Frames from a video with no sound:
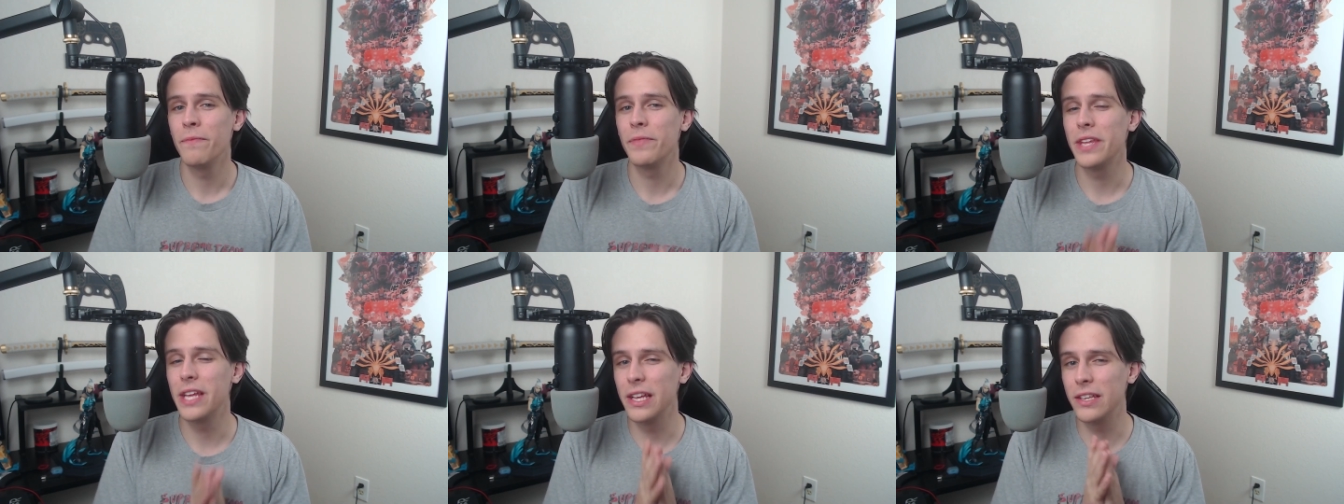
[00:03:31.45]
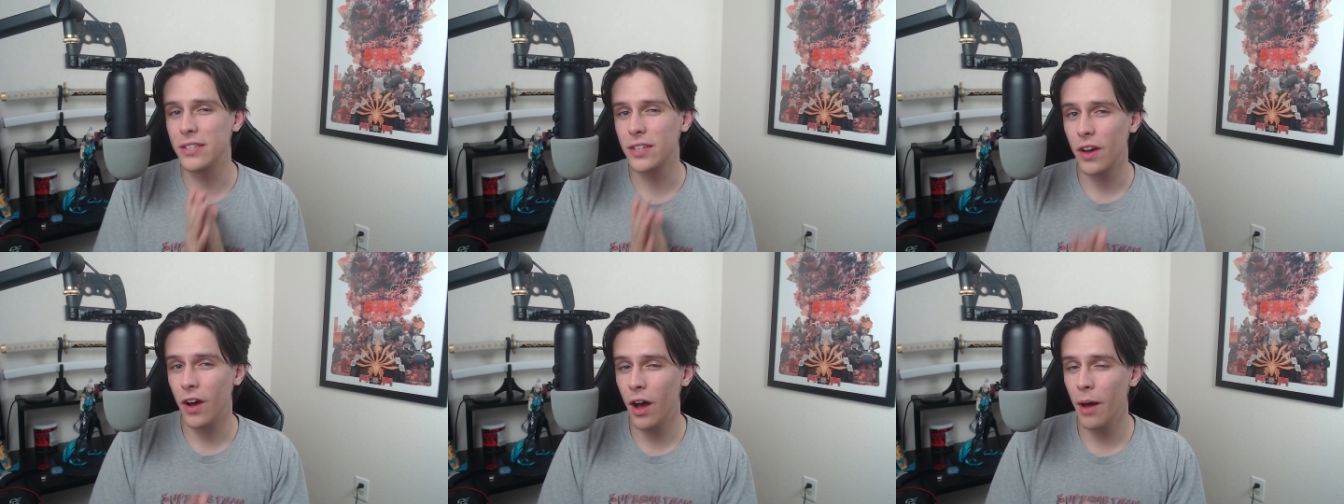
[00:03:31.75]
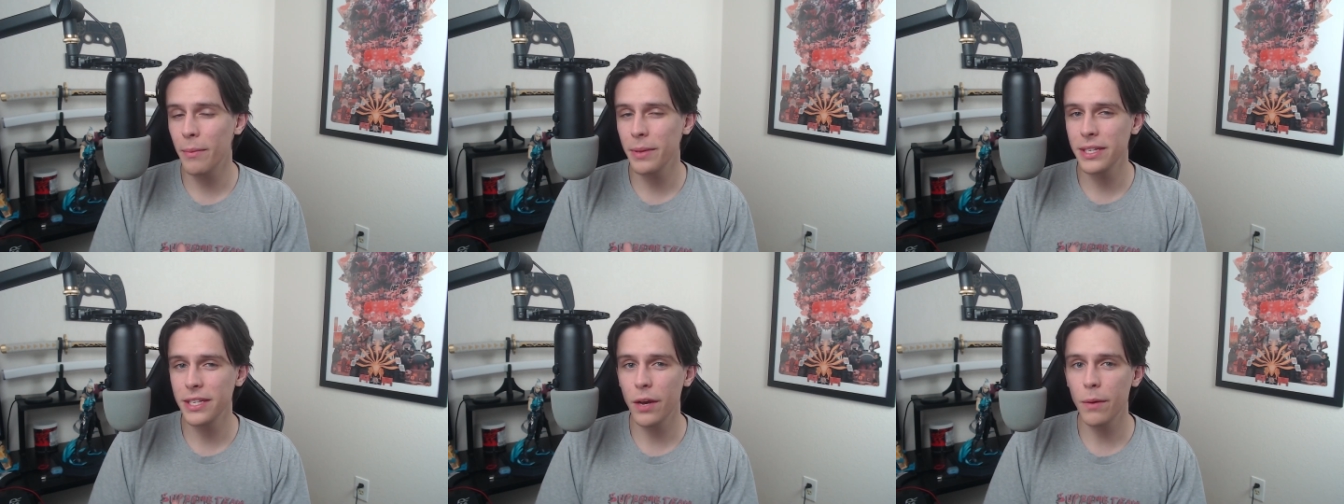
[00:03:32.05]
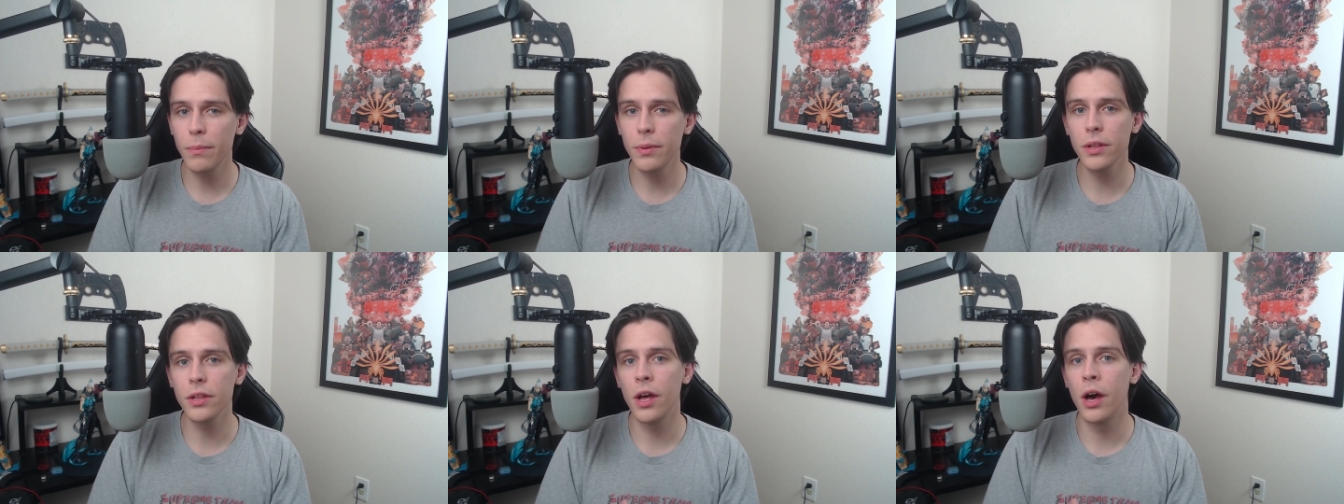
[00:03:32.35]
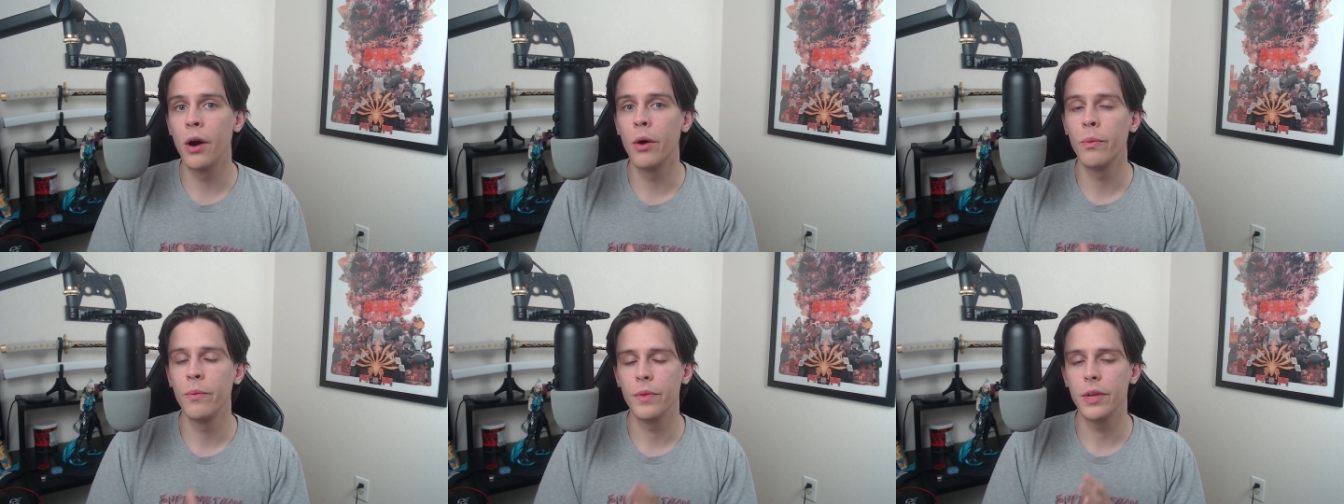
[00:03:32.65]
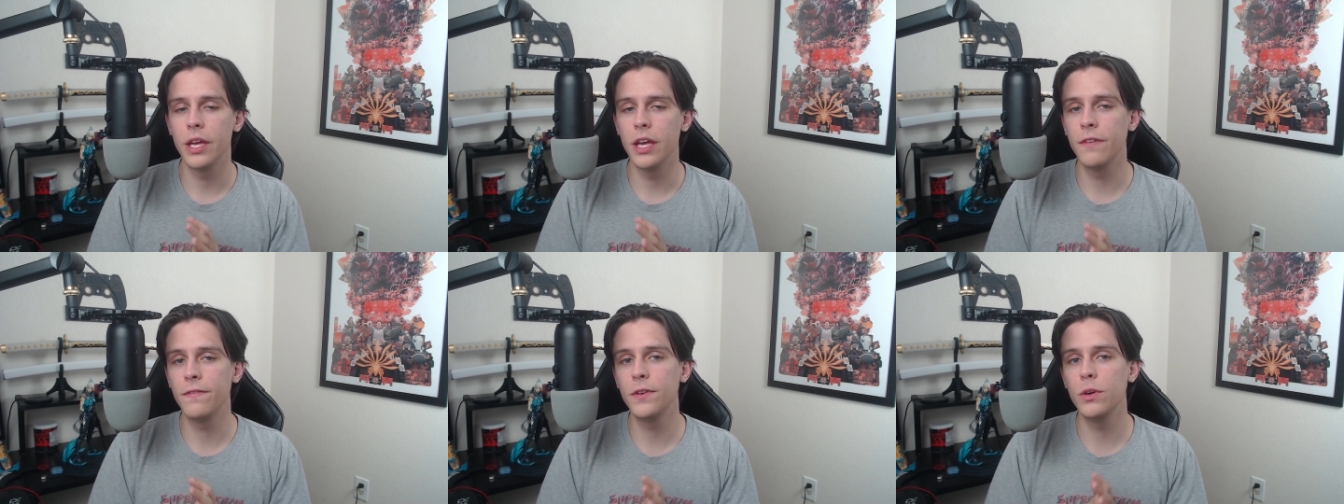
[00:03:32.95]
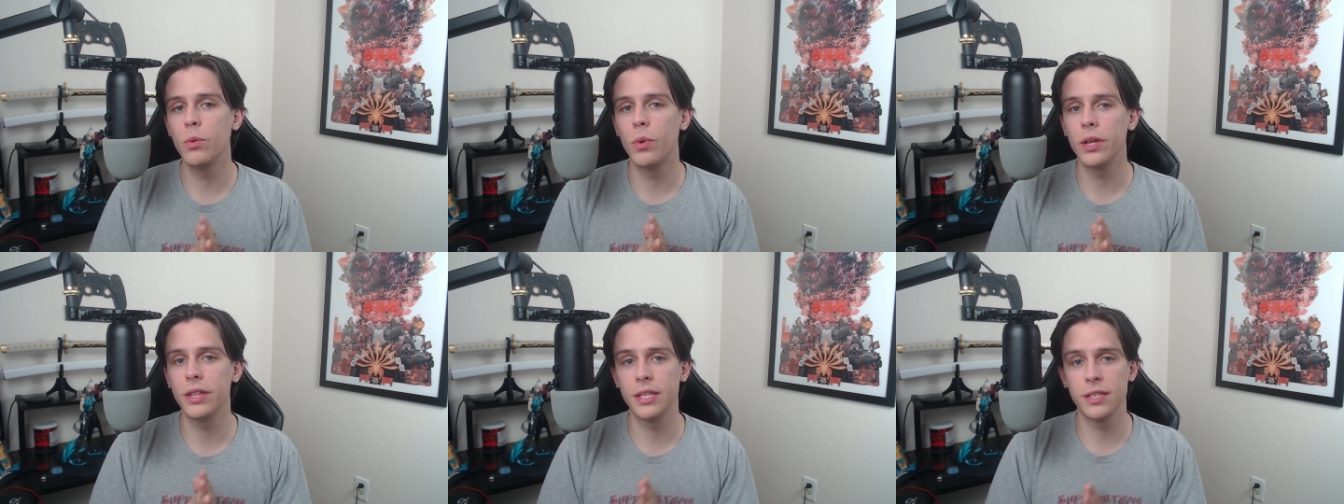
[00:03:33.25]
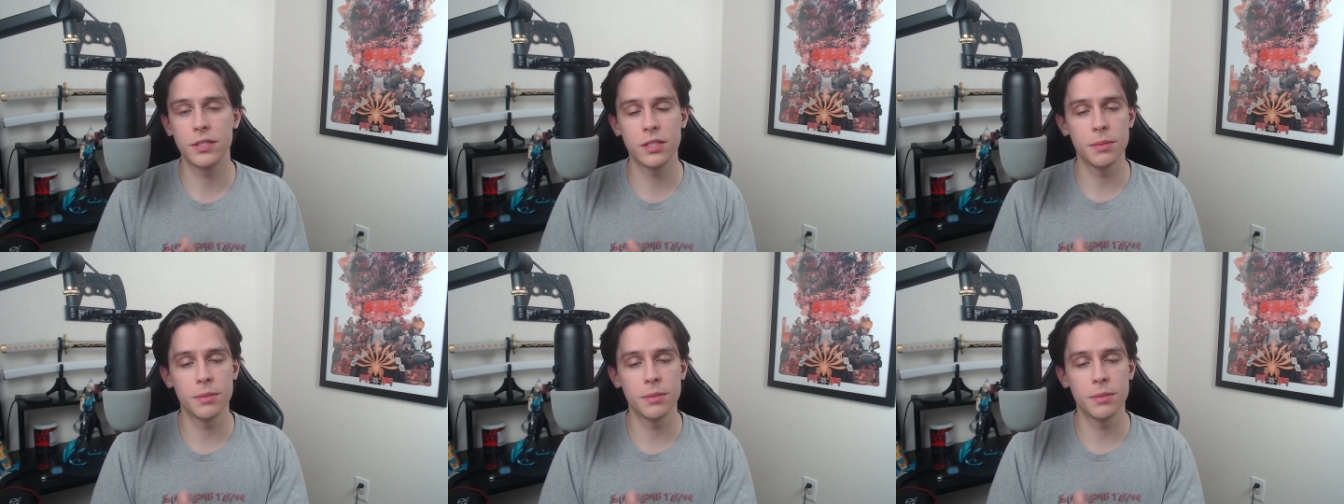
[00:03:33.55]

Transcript: is comment down below if you want this